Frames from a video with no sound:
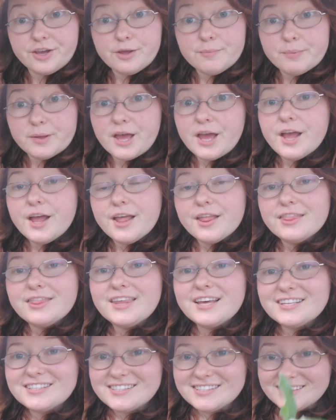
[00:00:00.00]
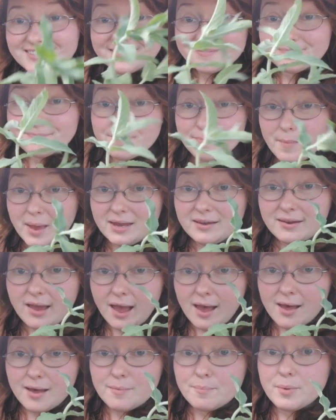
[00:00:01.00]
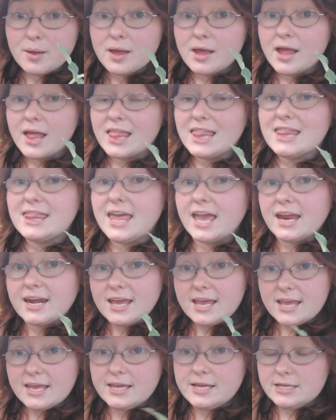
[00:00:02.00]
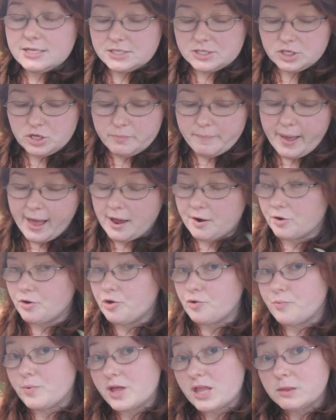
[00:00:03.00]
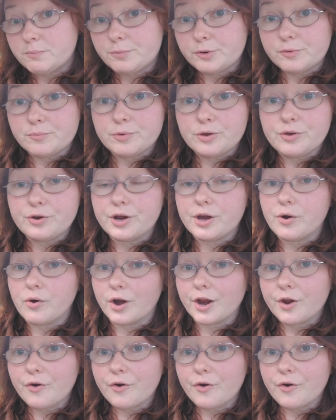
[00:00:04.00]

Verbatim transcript: up this mint up than it is to battle with Bermuda or